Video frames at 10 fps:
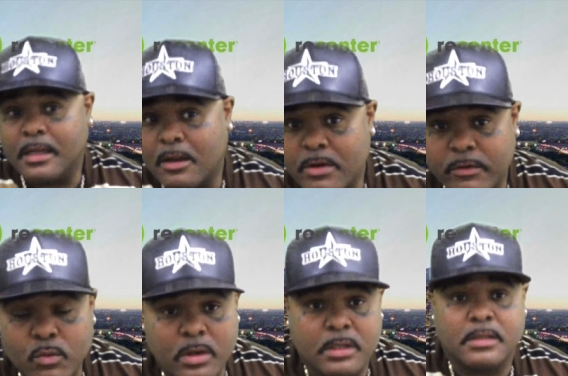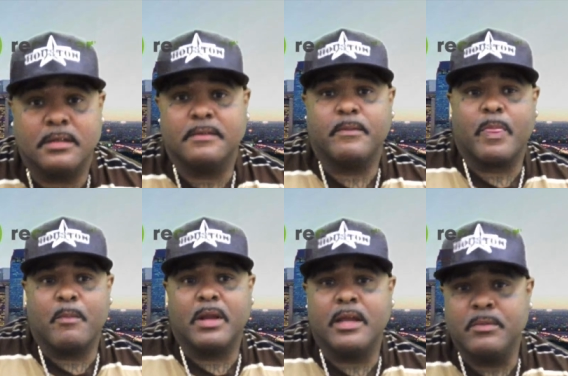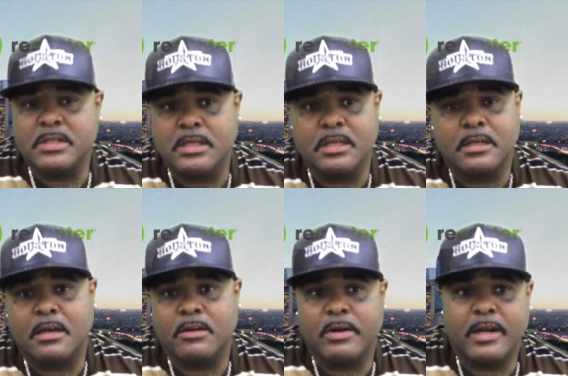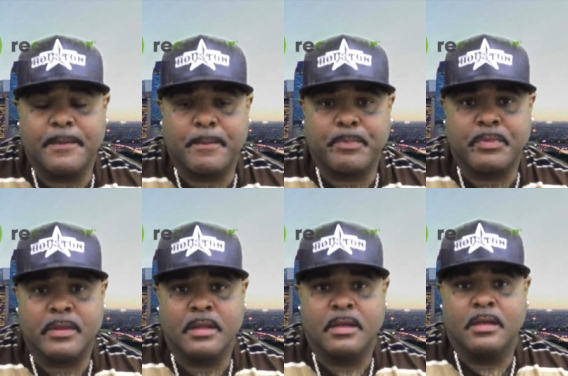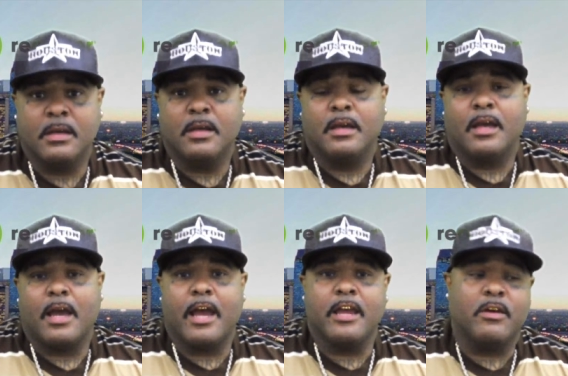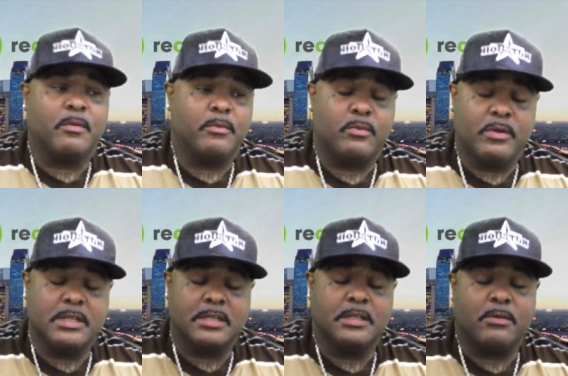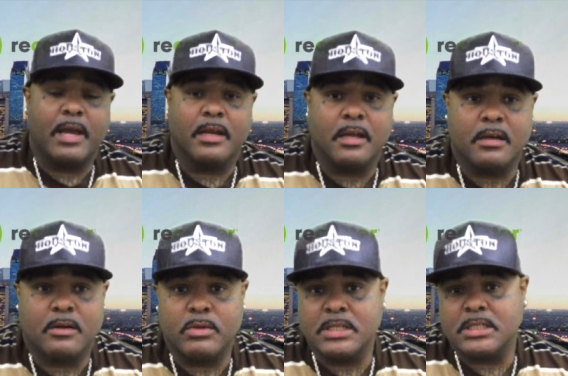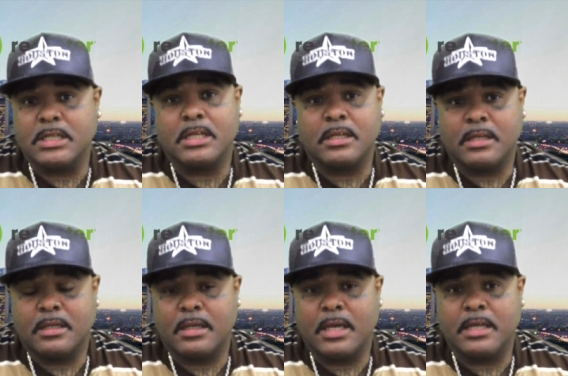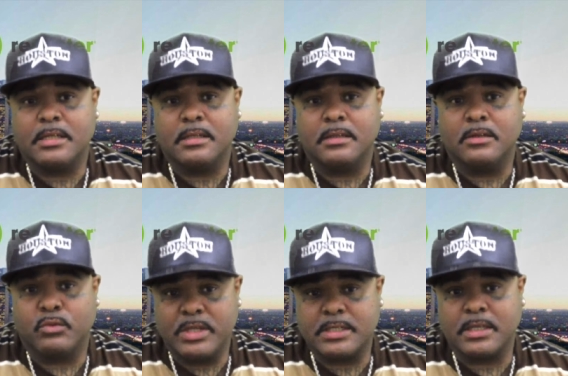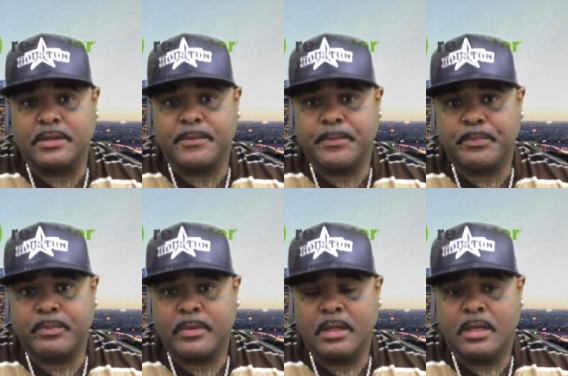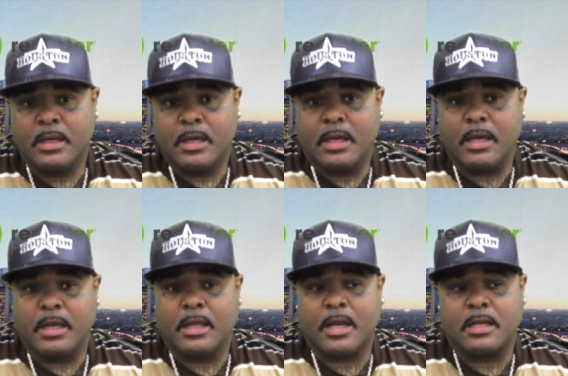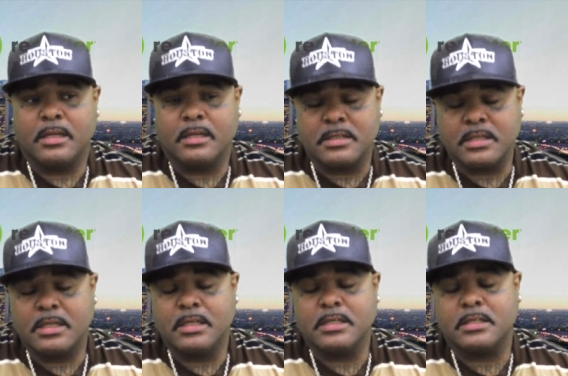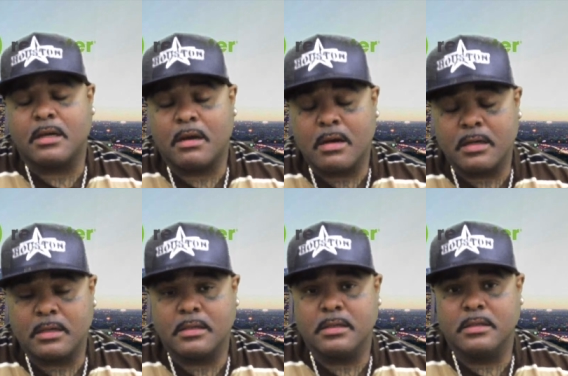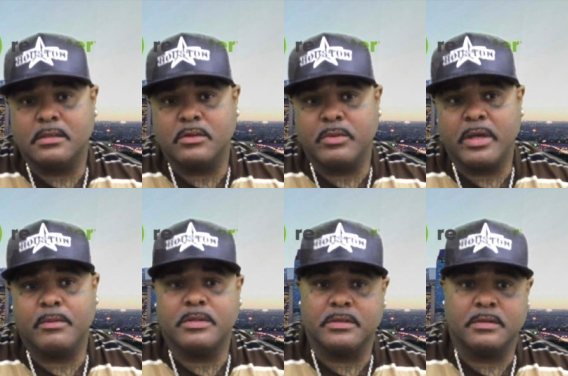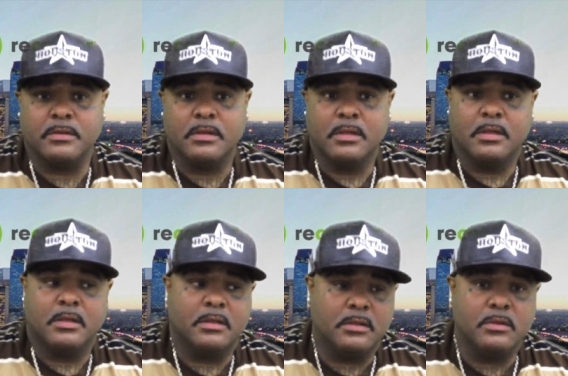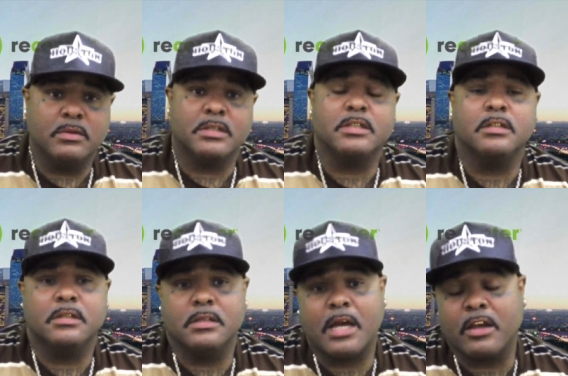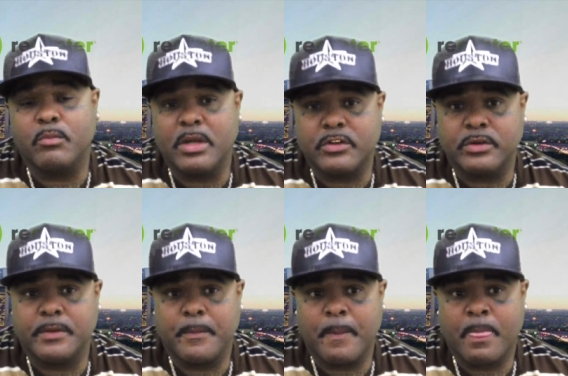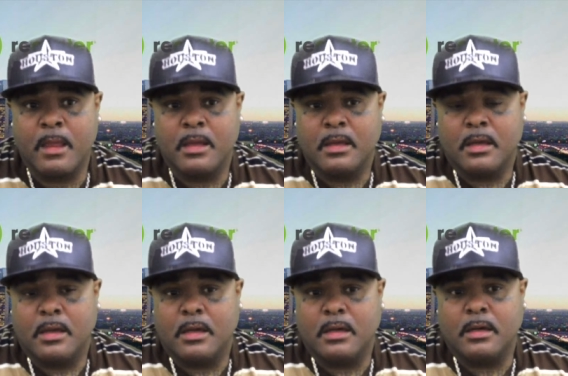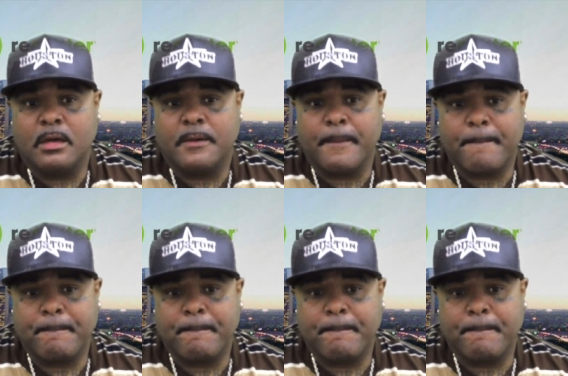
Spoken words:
Hello everyone, my name is Kenneth Conrad. I am recently right now a resident at the Center, and I consider this an honor to be able to do this here documentary. Uh,